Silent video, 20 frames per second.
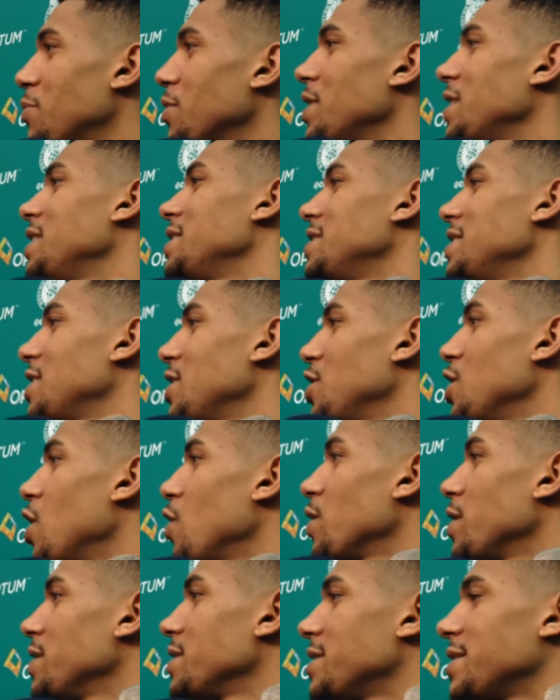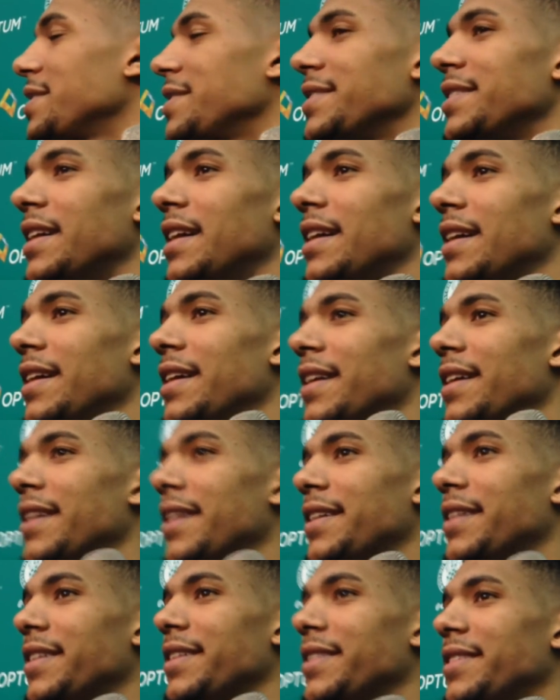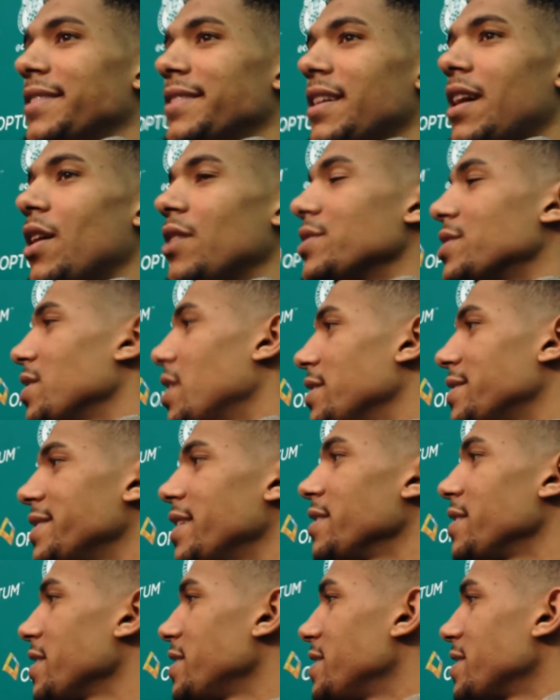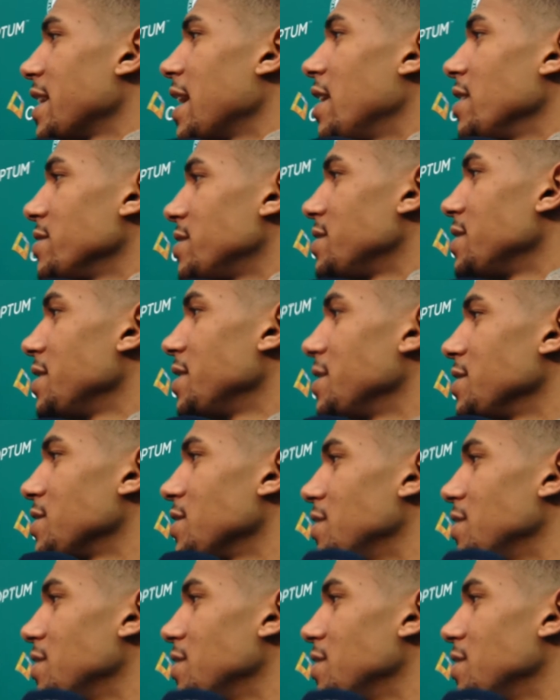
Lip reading: easy to notice, and I always saw Celtics scouts there,